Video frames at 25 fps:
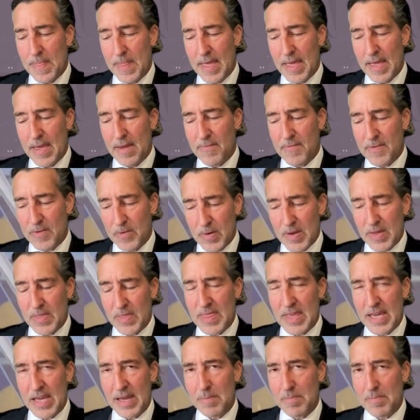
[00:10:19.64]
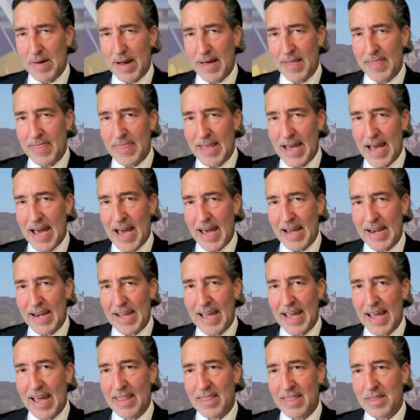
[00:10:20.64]
if you can think about that
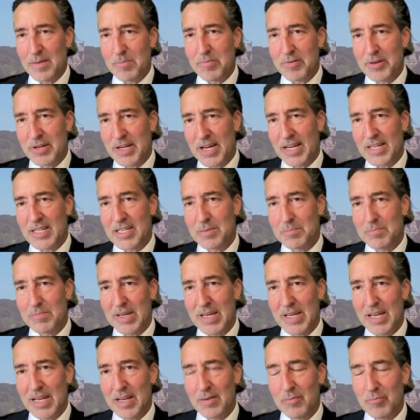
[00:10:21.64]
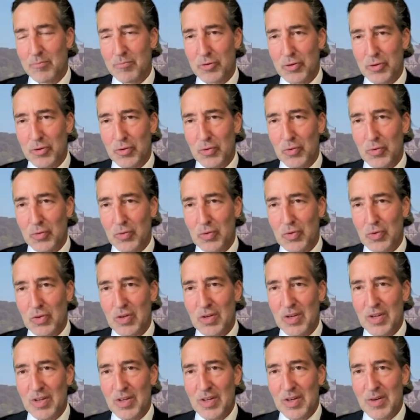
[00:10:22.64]
and the production being produced
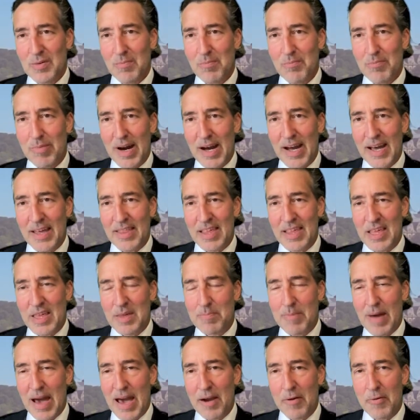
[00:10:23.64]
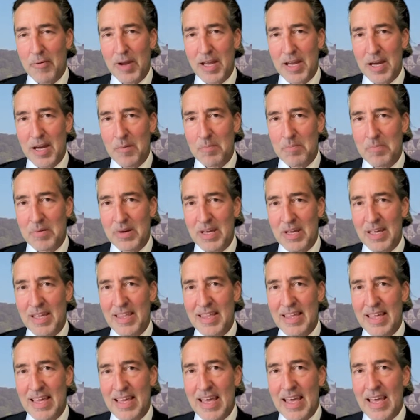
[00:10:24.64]
by these battery
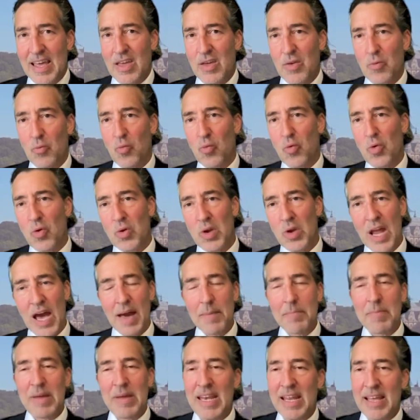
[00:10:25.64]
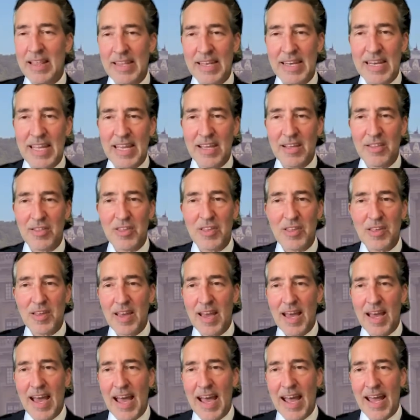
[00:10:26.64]
companies, we're not meeting needs.
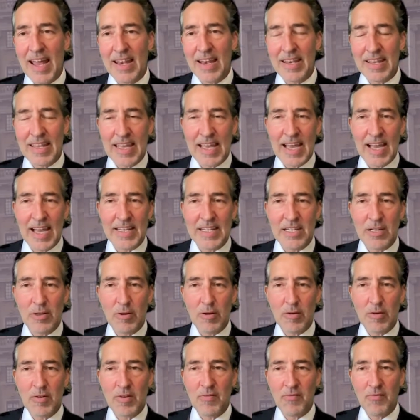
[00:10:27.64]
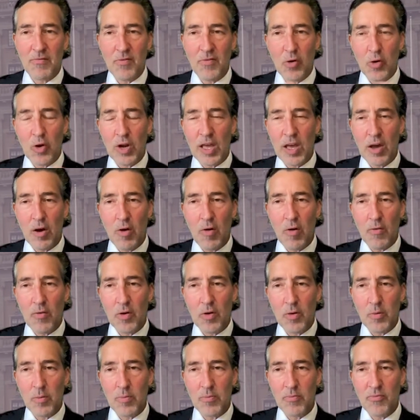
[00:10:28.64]
And the idea of converting
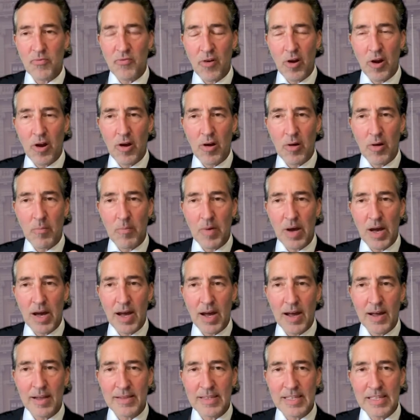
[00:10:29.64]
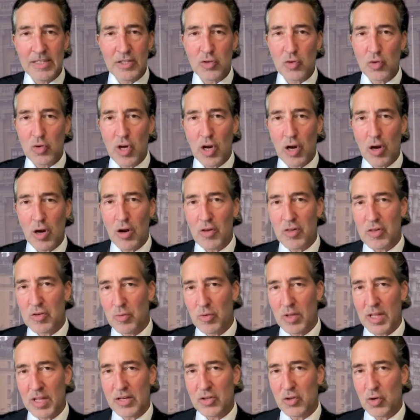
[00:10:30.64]
over from diesel cars to
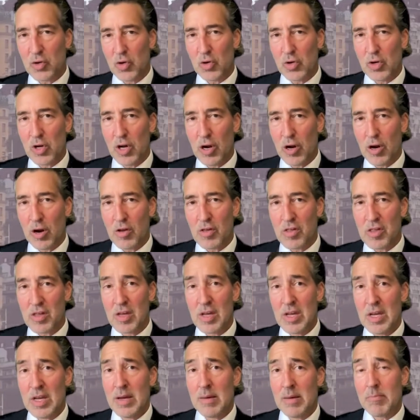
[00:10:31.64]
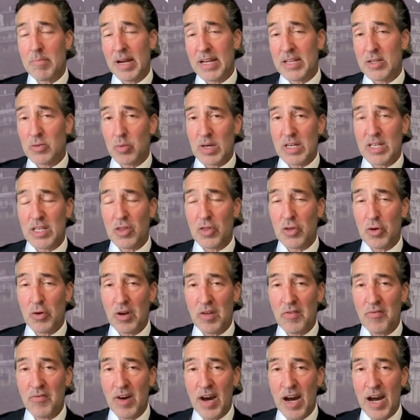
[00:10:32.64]
electrical cars by
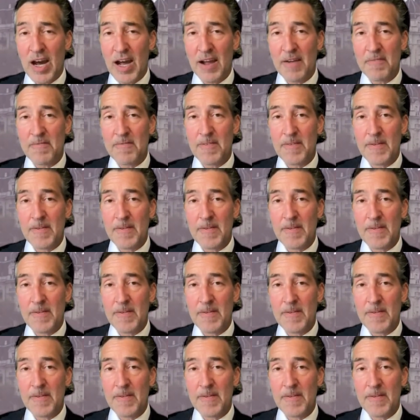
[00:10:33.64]
2035,